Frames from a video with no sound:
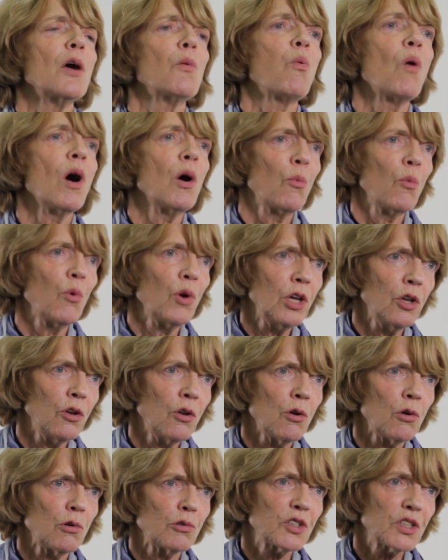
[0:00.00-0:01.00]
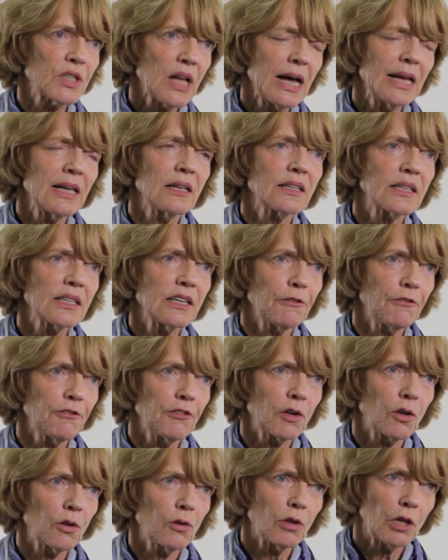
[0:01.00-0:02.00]
what we know
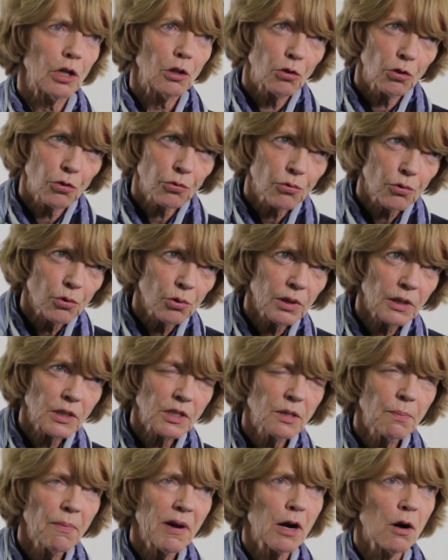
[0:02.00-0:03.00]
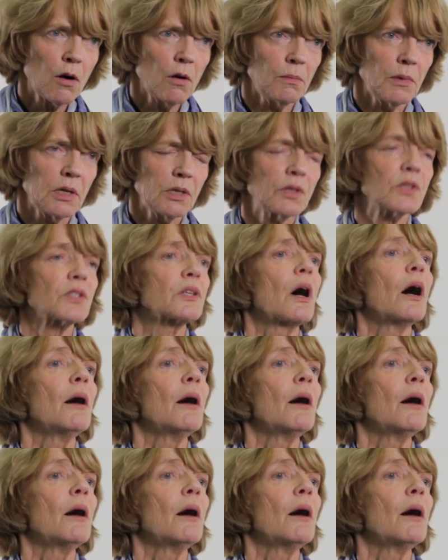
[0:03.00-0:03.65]
scientifically through experiments